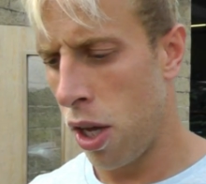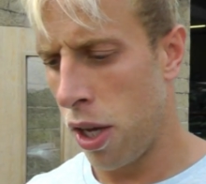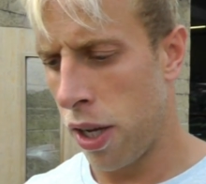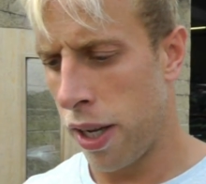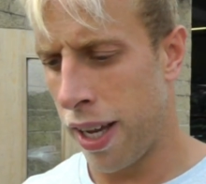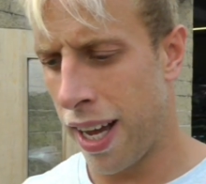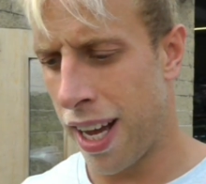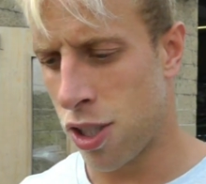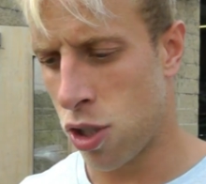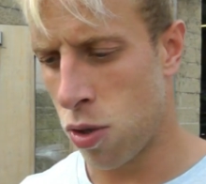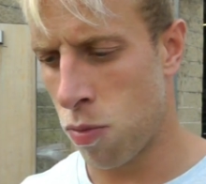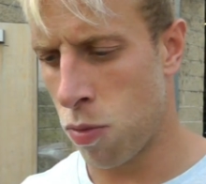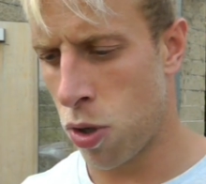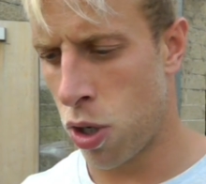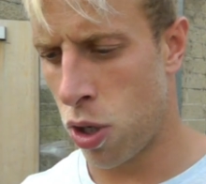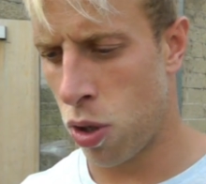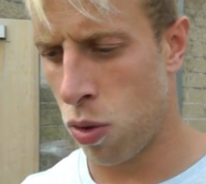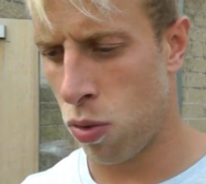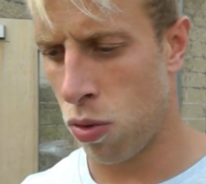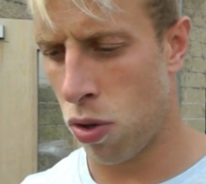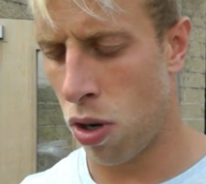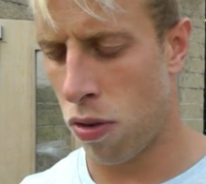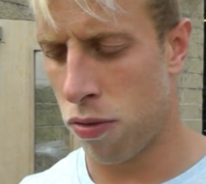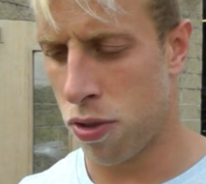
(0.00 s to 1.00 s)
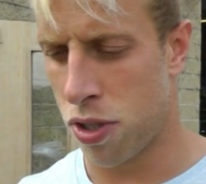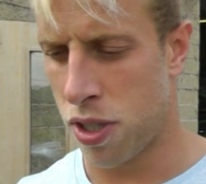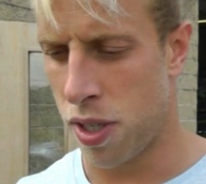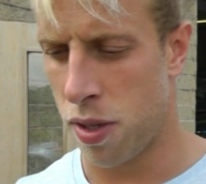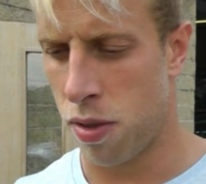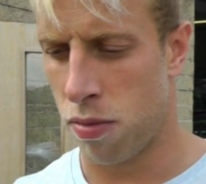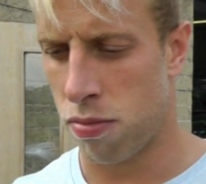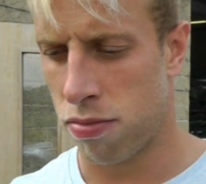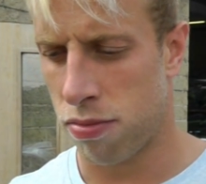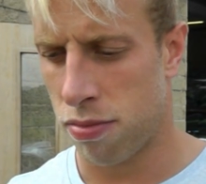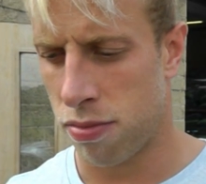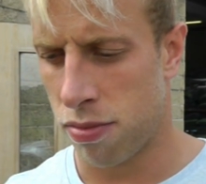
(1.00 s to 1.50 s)
Yeah, someone who obviously
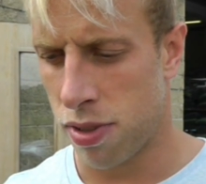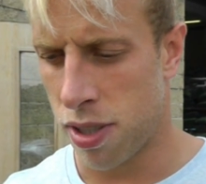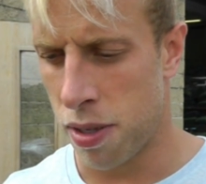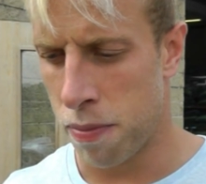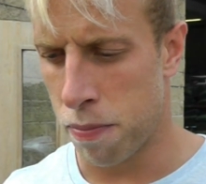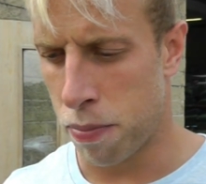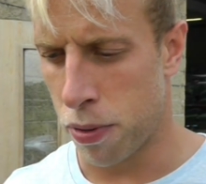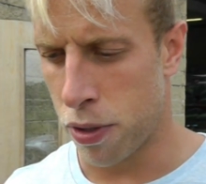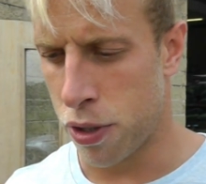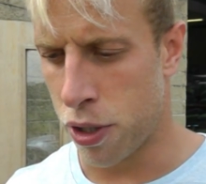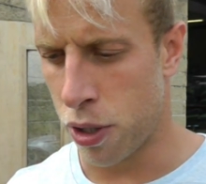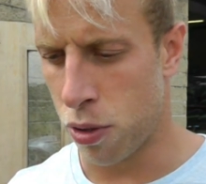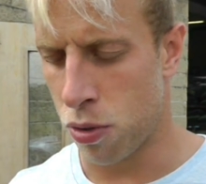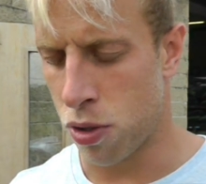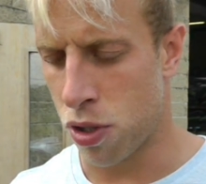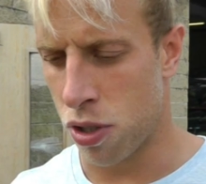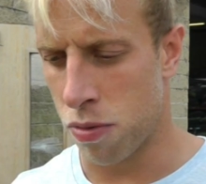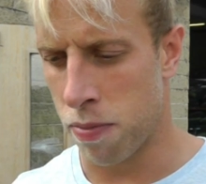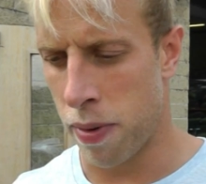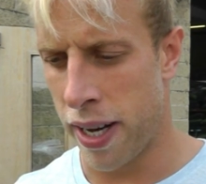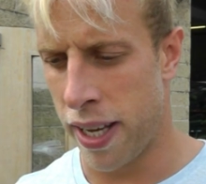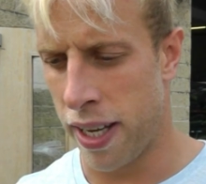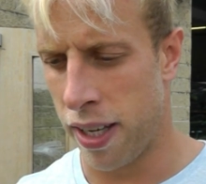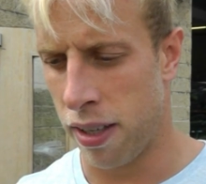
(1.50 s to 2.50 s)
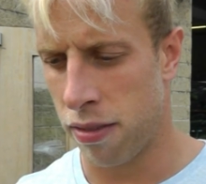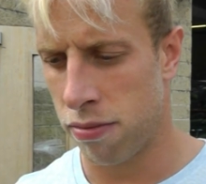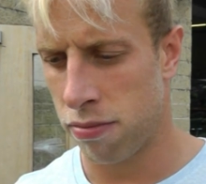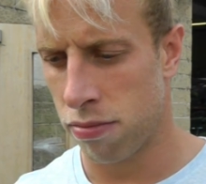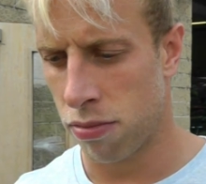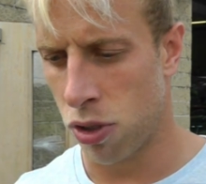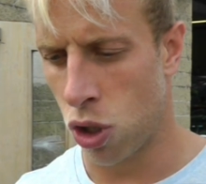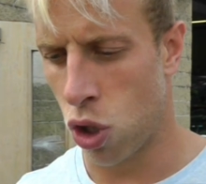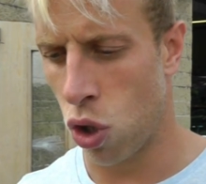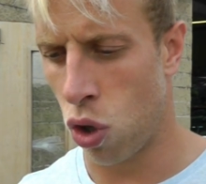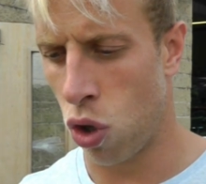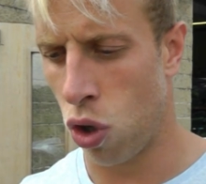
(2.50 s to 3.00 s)
didn't produce as many
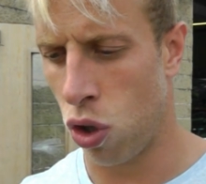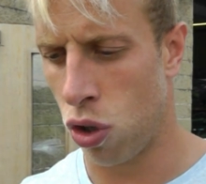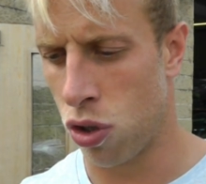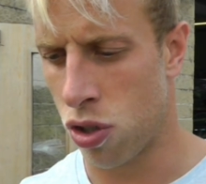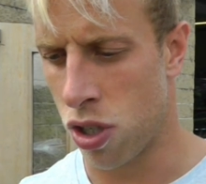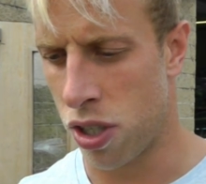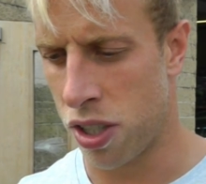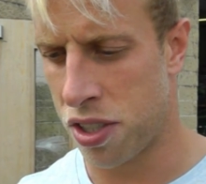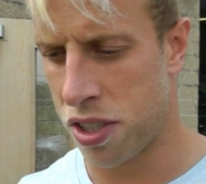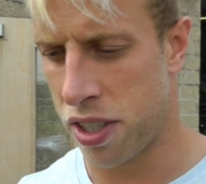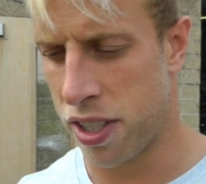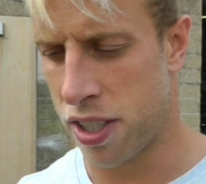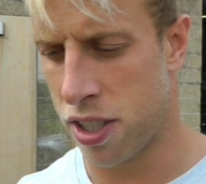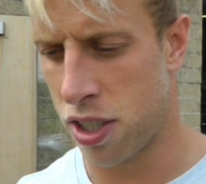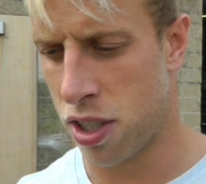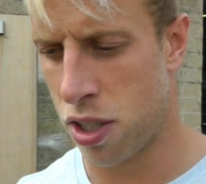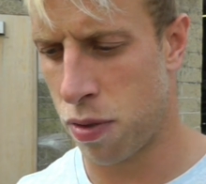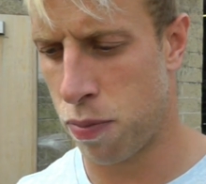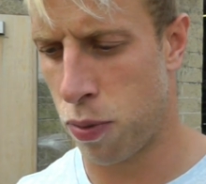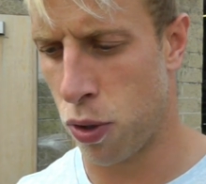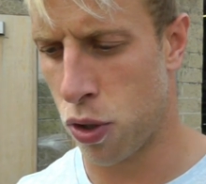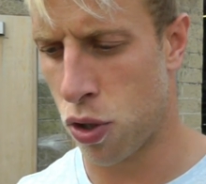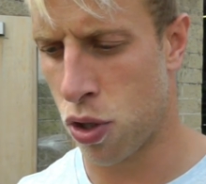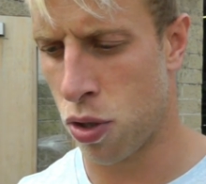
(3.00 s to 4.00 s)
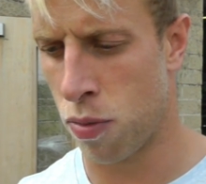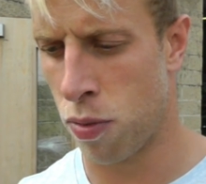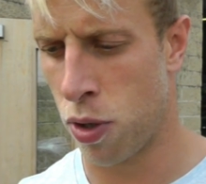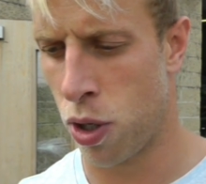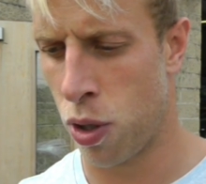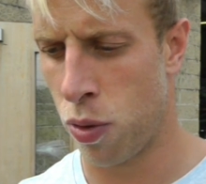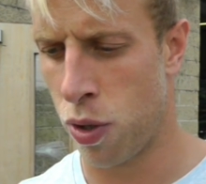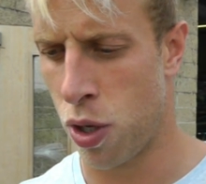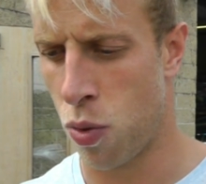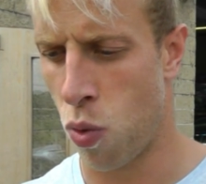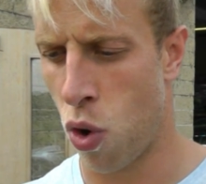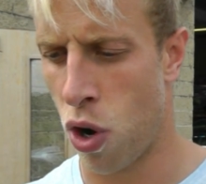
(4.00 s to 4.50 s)
goals and assists, but someone
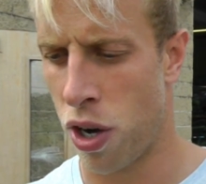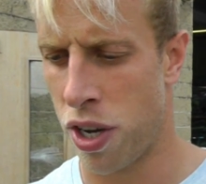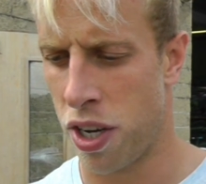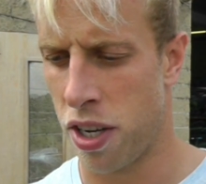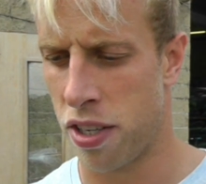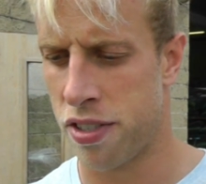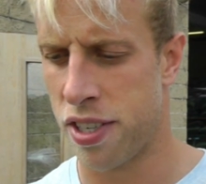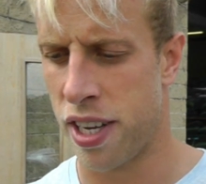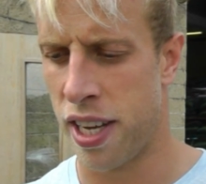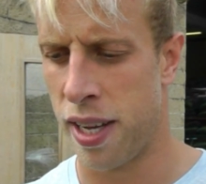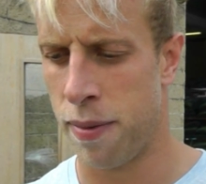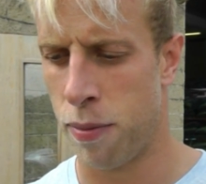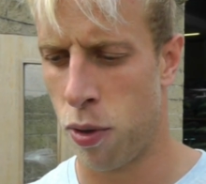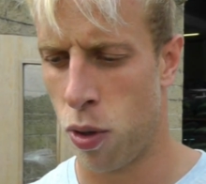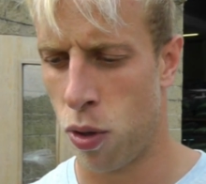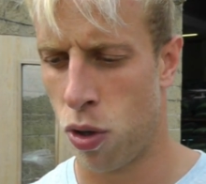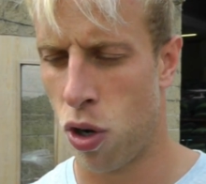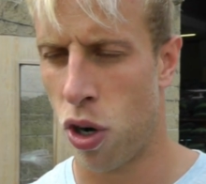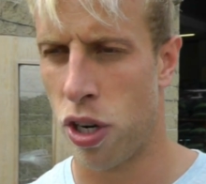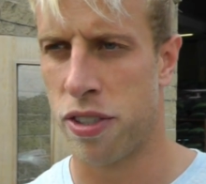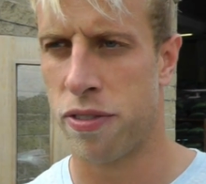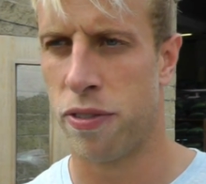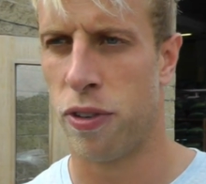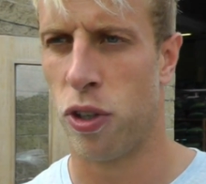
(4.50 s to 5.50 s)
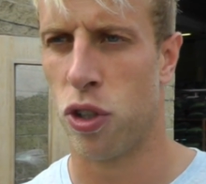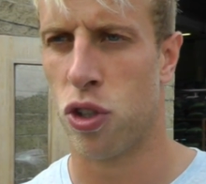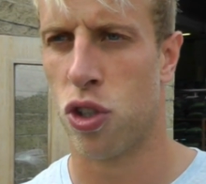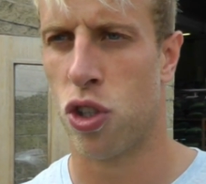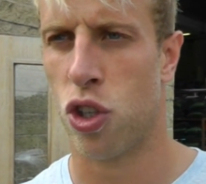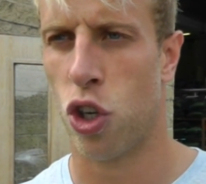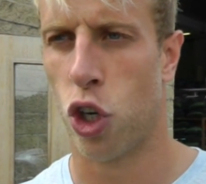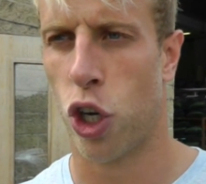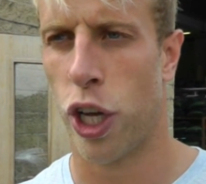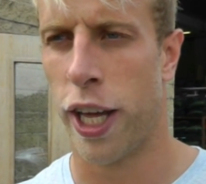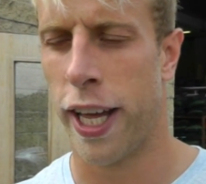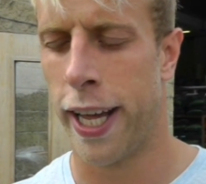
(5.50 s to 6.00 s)
who you'd want in your team, who got his foot
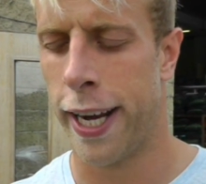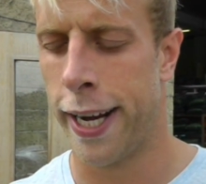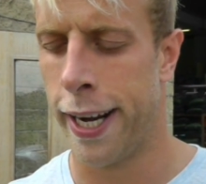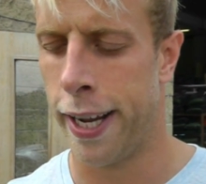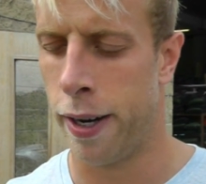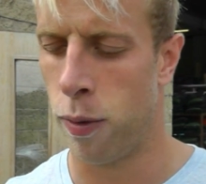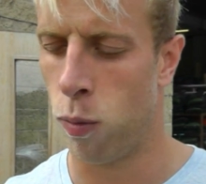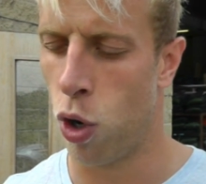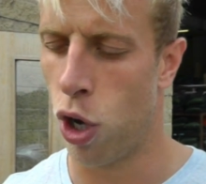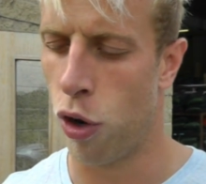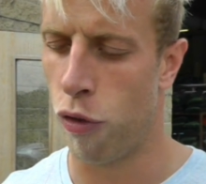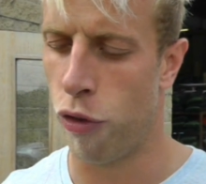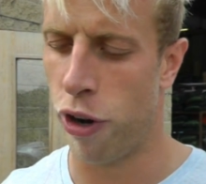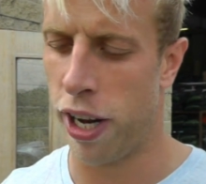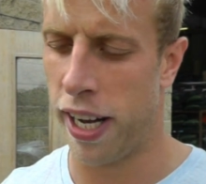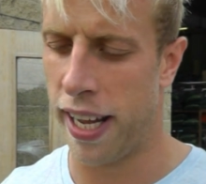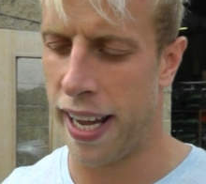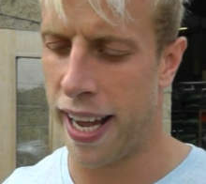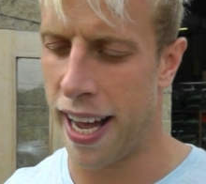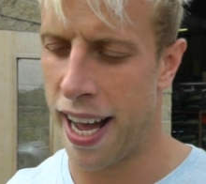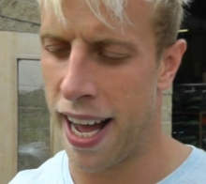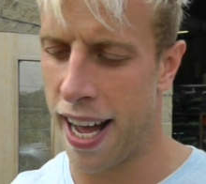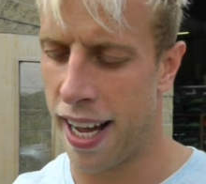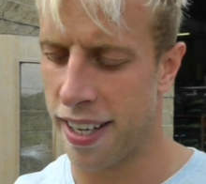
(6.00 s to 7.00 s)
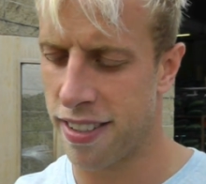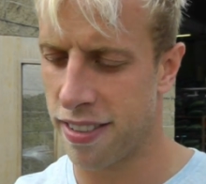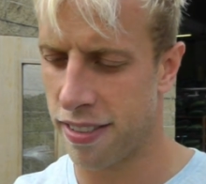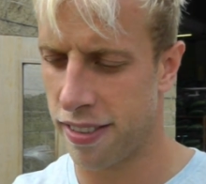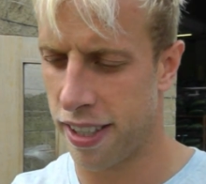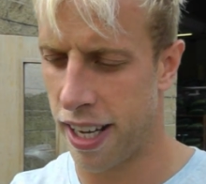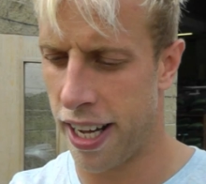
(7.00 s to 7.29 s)
stuck in and worked really hard.